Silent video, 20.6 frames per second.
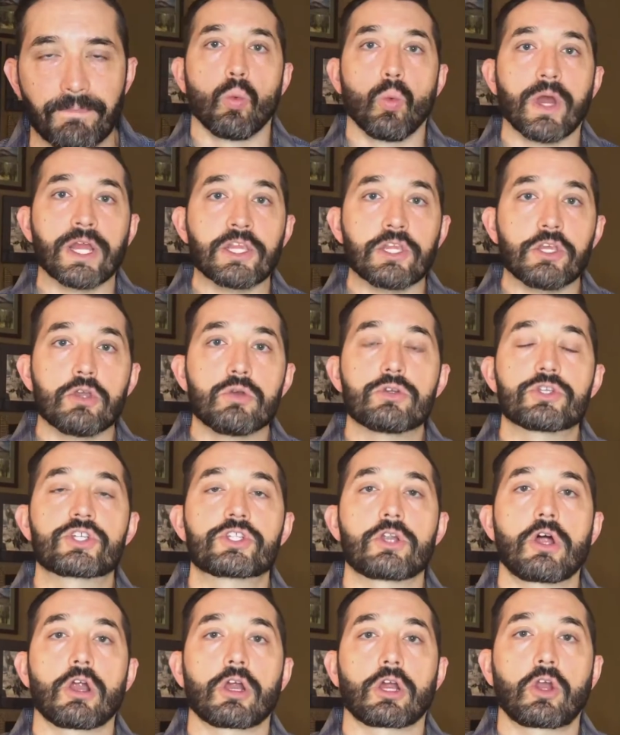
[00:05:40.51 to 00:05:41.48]
When you
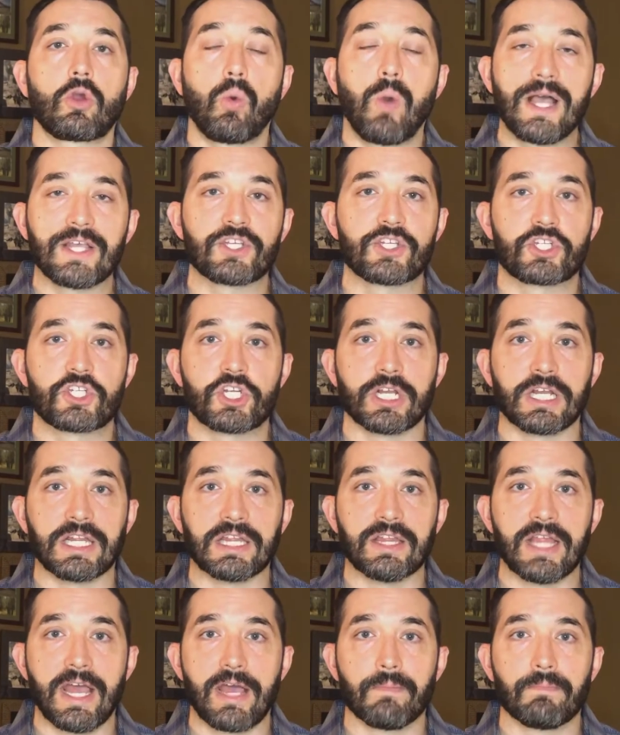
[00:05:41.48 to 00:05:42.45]
start
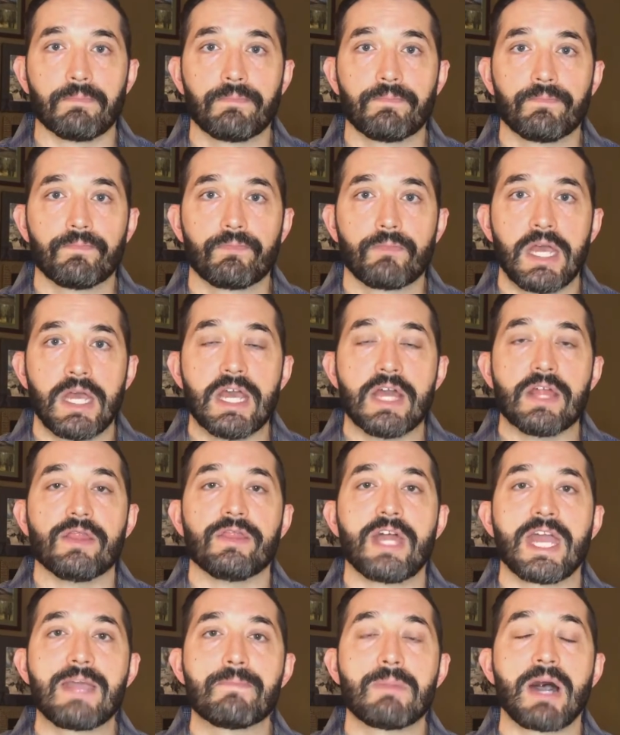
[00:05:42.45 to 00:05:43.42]
questioning them,
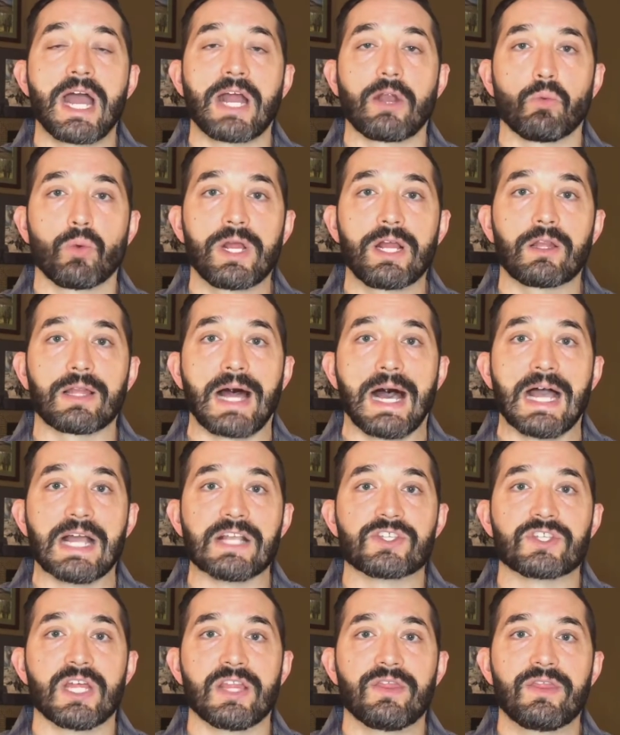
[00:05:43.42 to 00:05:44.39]
they might
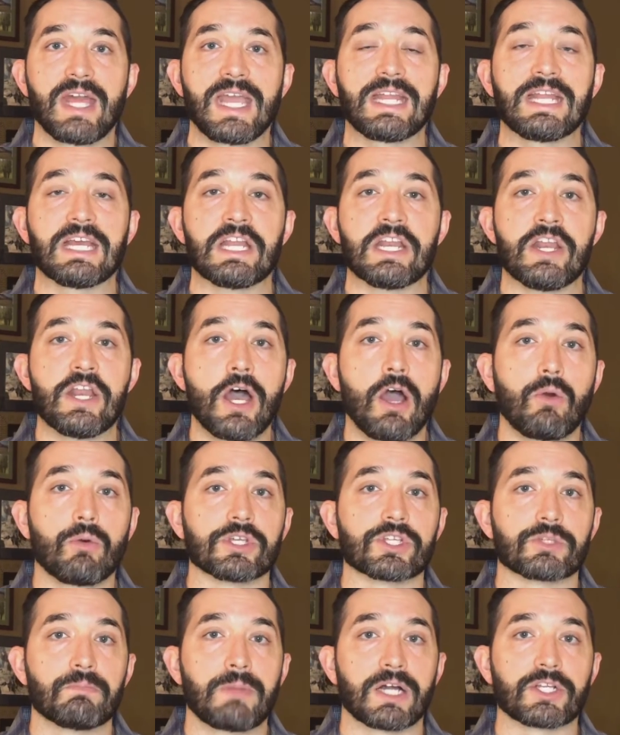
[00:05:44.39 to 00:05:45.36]
realize that they didn't know
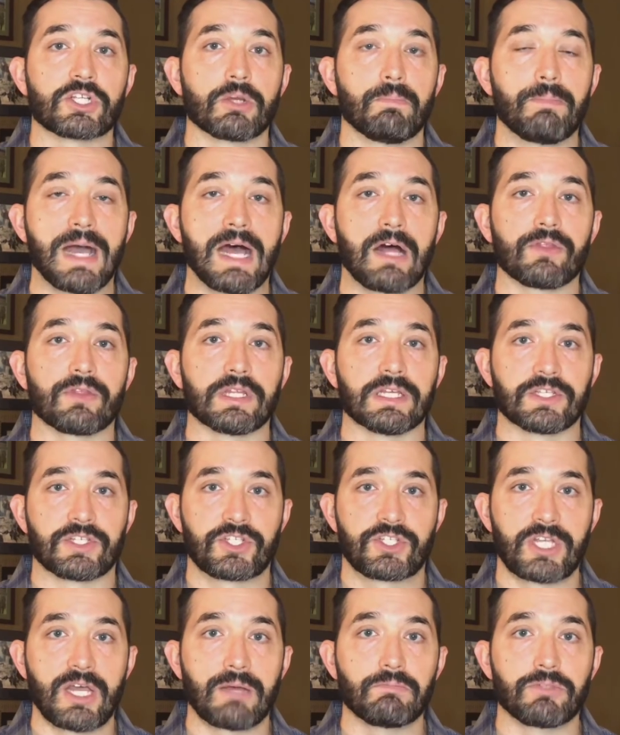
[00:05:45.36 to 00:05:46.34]
as much about this
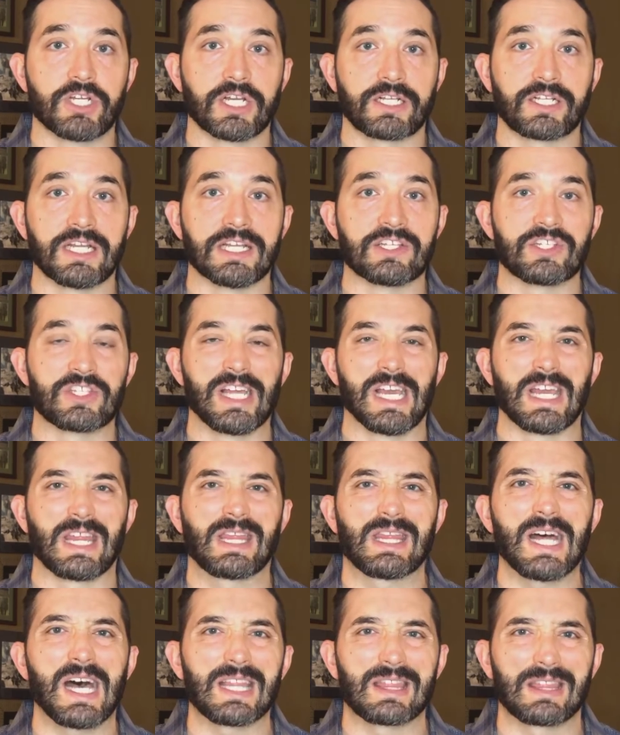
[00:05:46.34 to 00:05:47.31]
subject as they
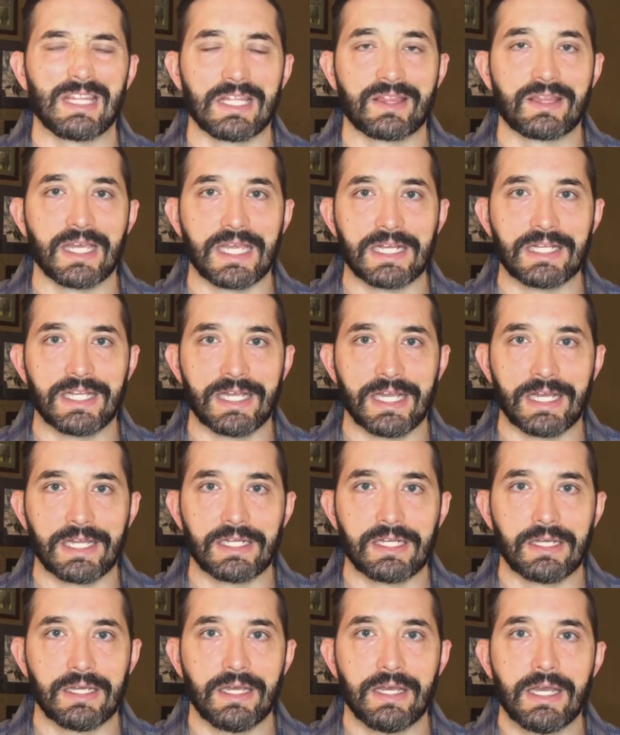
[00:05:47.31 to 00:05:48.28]
thought that they
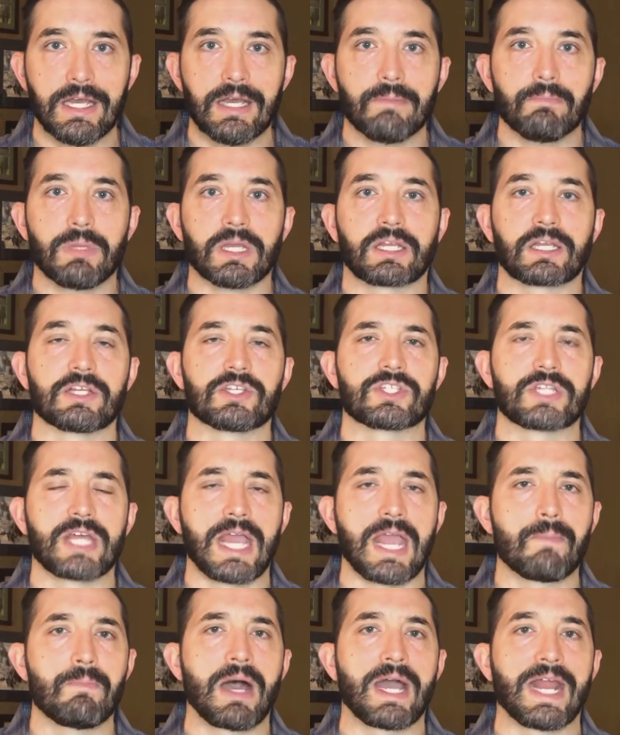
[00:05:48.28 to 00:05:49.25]
did, because
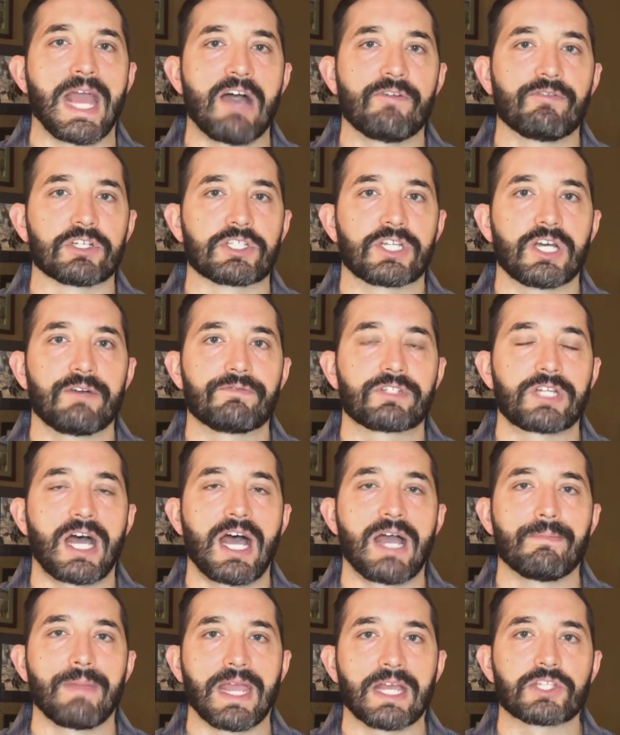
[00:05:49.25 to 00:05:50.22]
they might have a tough
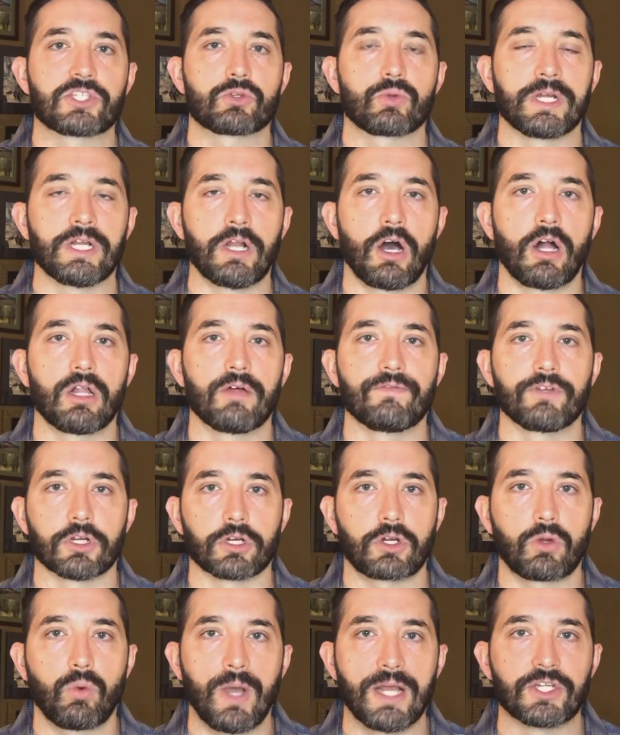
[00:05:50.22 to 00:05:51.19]
time answering all of your
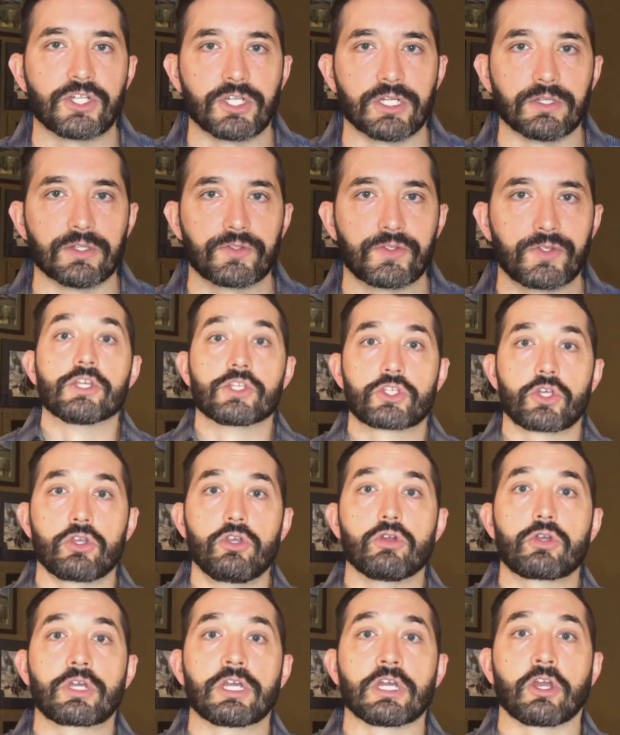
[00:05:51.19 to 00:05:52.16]
questions. So
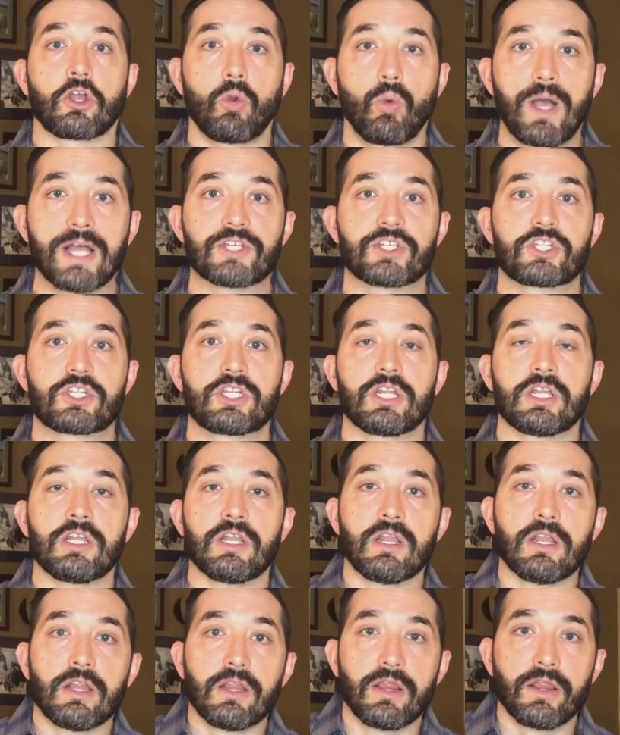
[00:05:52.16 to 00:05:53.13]
you can
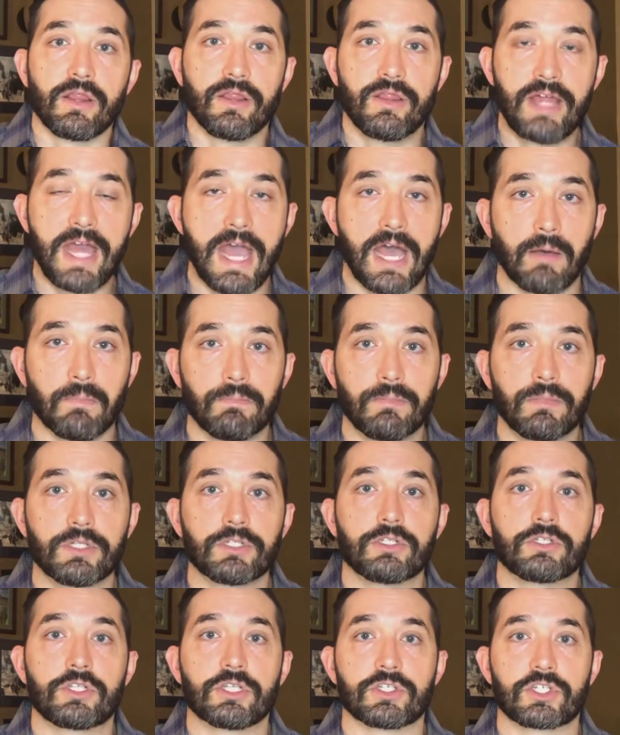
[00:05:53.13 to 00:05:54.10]
question them
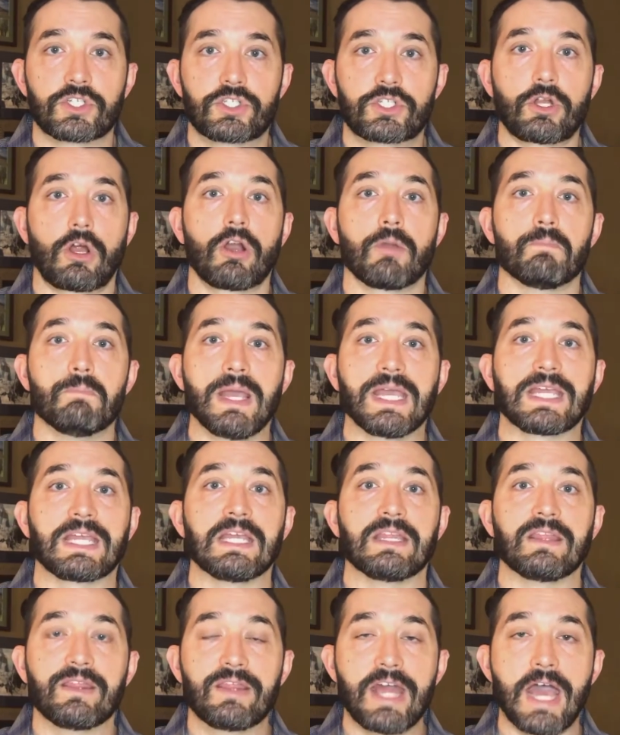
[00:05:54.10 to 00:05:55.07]
to start
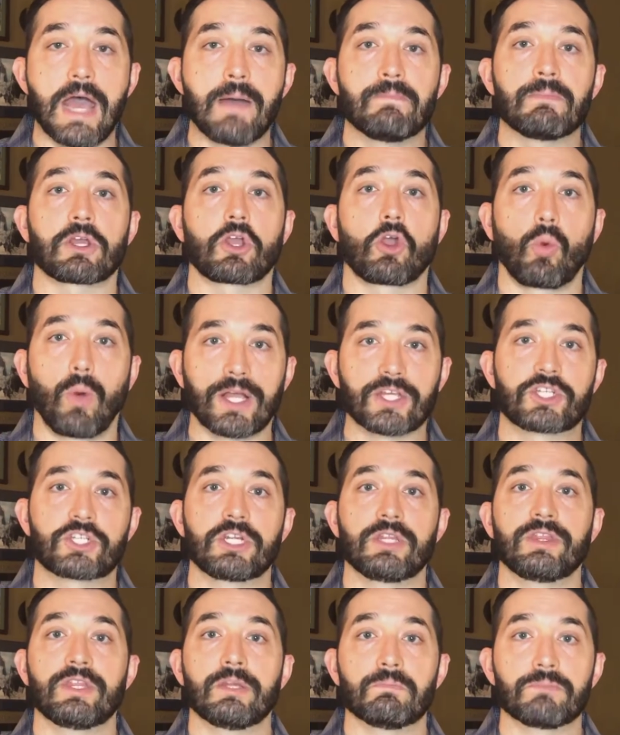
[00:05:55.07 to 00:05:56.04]
making them
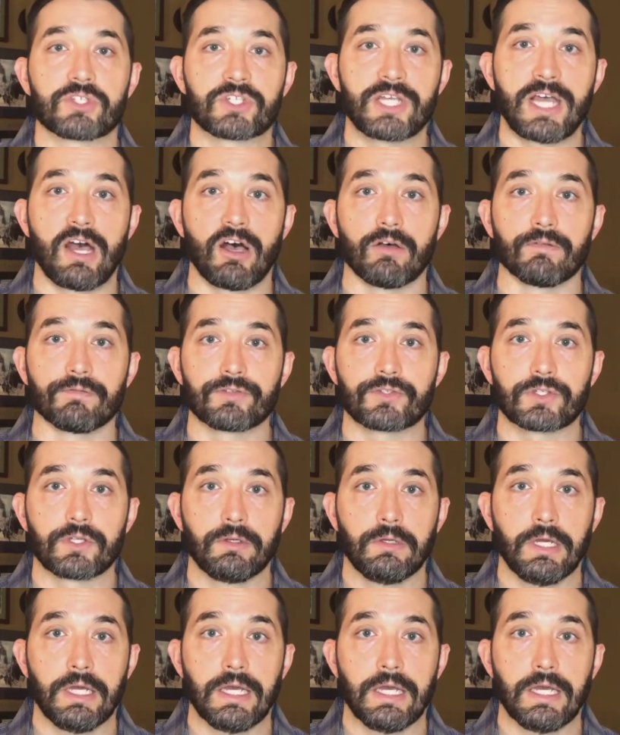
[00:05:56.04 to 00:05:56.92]
question themselves.